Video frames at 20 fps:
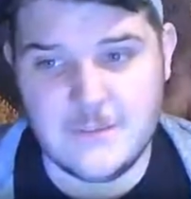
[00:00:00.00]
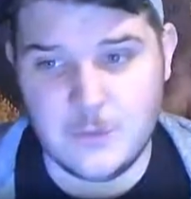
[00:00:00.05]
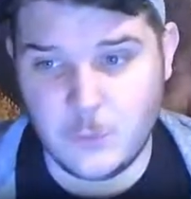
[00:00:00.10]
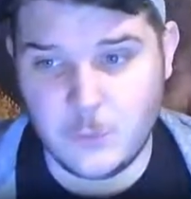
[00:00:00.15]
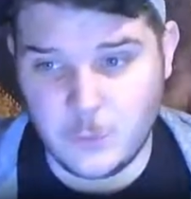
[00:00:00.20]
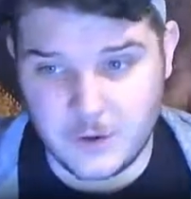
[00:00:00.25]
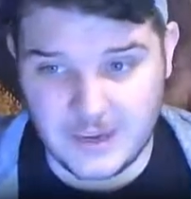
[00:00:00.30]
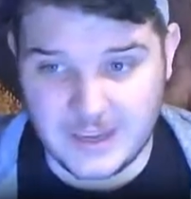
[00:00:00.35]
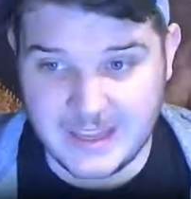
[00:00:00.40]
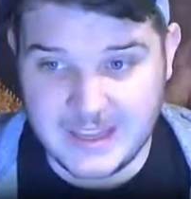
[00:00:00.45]

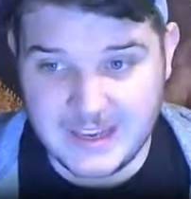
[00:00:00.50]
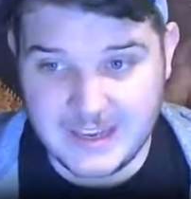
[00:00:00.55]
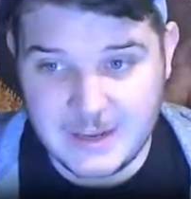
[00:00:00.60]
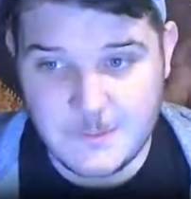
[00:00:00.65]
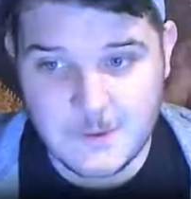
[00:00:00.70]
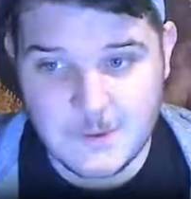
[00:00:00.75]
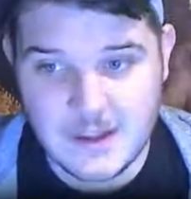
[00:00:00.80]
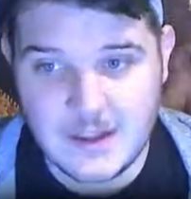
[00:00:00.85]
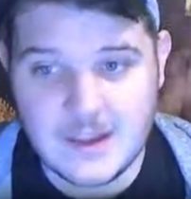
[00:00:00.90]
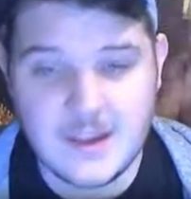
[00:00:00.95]
1
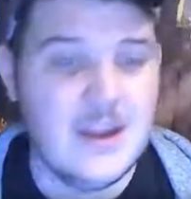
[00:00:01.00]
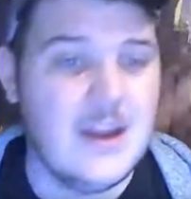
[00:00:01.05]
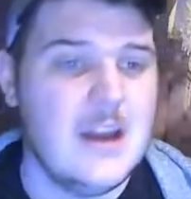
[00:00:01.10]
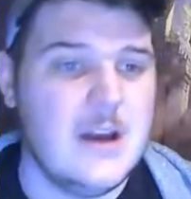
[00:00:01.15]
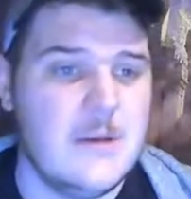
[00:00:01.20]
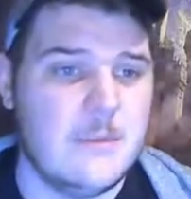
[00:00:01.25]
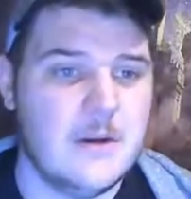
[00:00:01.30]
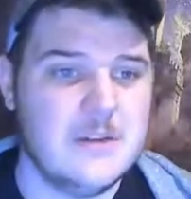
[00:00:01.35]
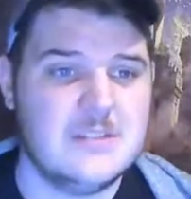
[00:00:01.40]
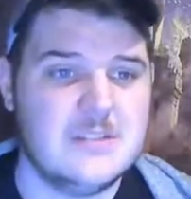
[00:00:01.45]
anyway.
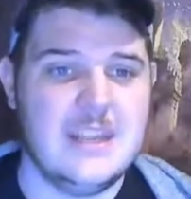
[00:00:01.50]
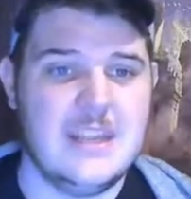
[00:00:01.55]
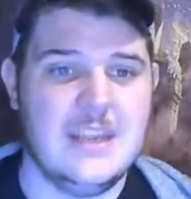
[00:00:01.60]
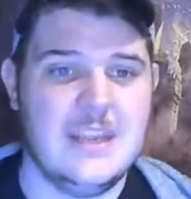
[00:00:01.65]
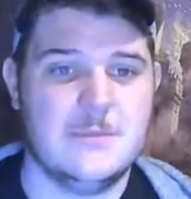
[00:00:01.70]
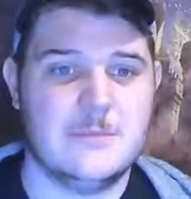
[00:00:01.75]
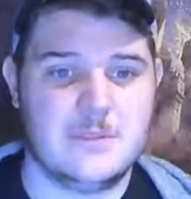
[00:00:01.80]
Most DMs are